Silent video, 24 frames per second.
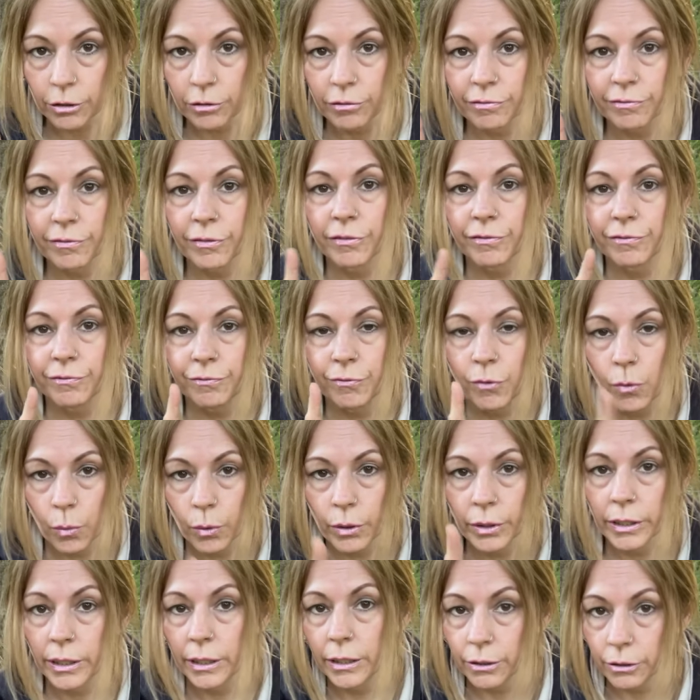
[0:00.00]
for four
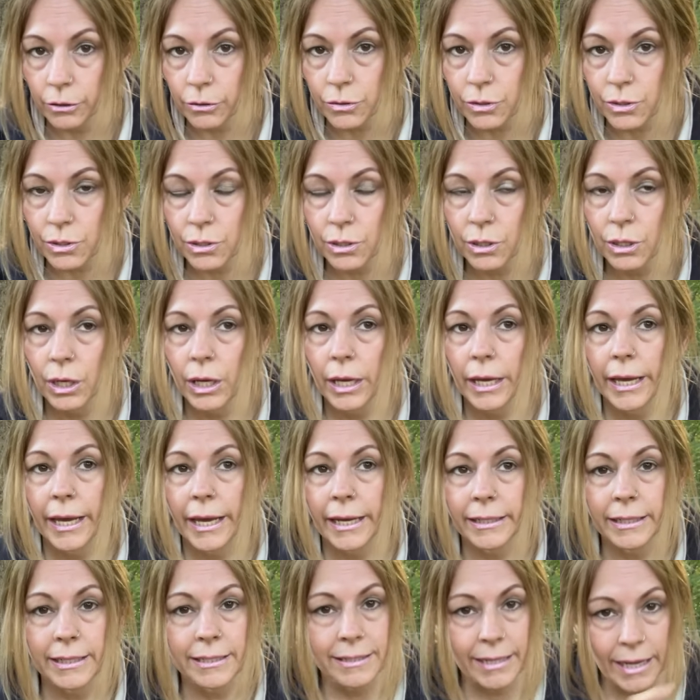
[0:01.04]
years
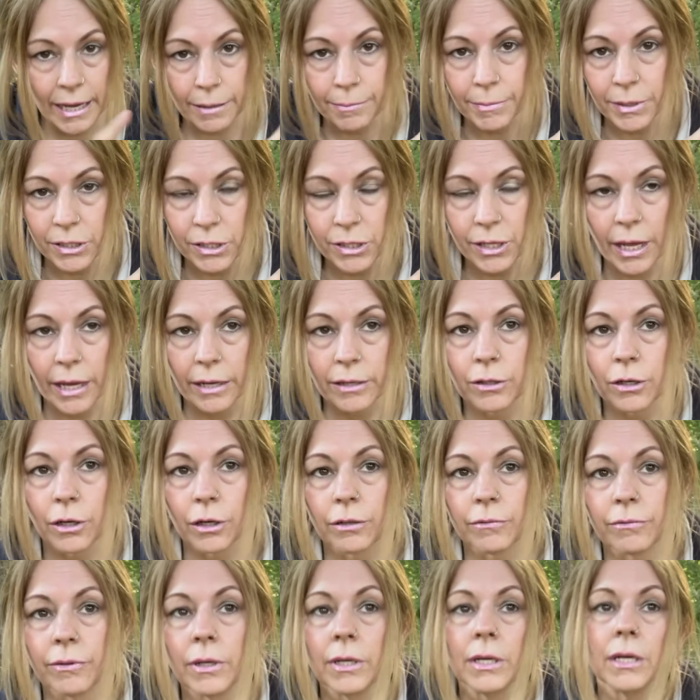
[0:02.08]
and it damaged that nerve.